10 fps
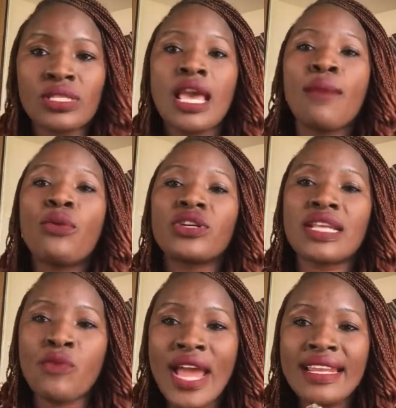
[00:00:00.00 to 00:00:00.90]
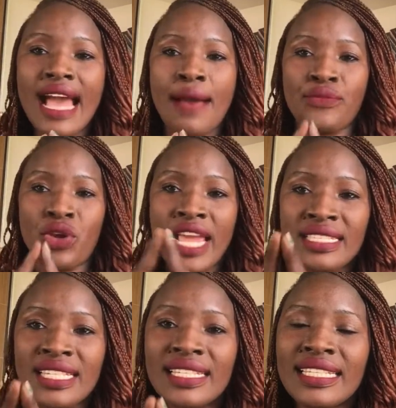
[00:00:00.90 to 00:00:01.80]
But when I'm
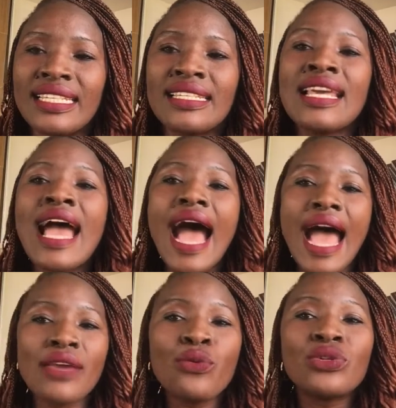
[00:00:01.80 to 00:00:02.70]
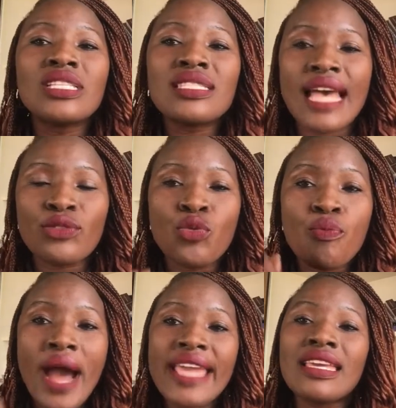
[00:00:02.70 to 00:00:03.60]
entering in, I would decide to
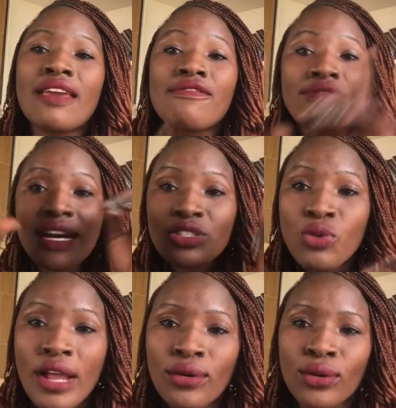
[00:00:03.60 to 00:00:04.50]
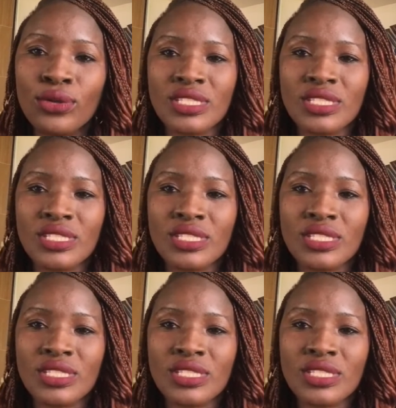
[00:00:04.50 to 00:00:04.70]
buy a virtual clothes.